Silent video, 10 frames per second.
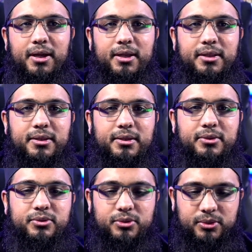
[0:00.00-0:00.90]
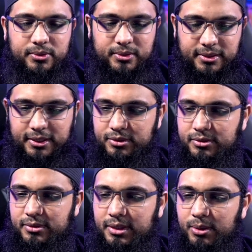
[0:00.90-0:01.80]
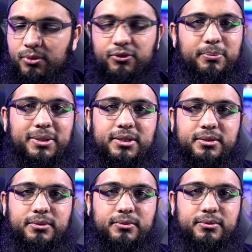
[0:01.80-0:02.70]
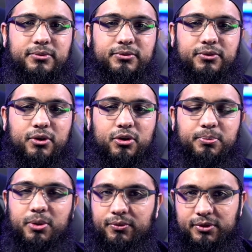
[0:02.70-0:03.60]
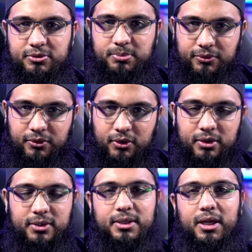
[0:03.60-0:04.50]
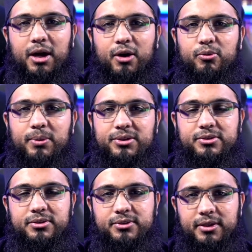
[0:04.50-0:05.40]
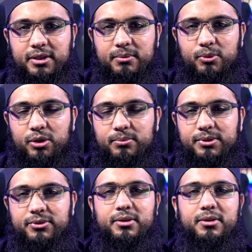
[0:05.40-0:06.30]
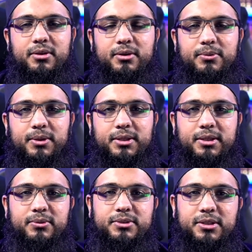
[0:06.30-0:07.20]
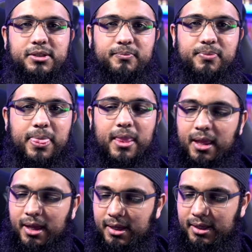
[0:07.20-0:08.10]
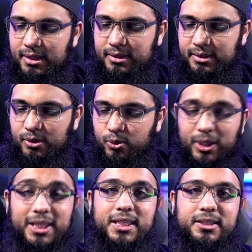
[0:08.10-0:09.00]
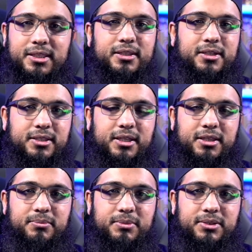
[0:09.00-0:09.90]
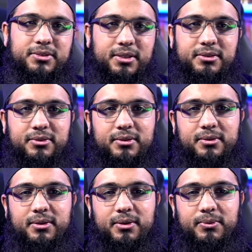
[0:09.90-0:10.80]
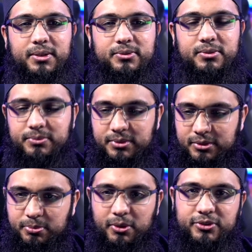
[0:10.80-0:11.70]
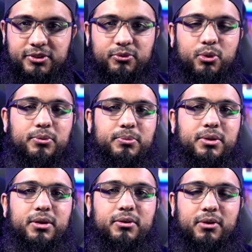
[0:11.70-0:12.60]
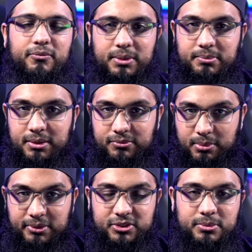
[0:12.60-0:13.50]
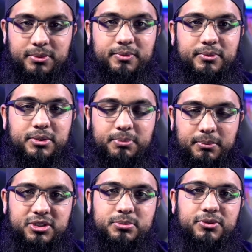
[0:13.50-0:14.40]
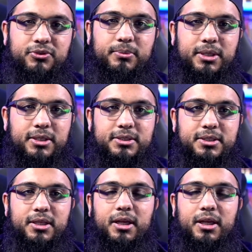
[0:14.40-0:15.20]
And so this they were forbidden for prophets before our messenger Sayyidina Muhammad sallallahu alaihi wasallam and uhillat li al-ghanaim he said sallallahu alaihi wasallam the spoils of war uh, have been made permissible uh, permissible for me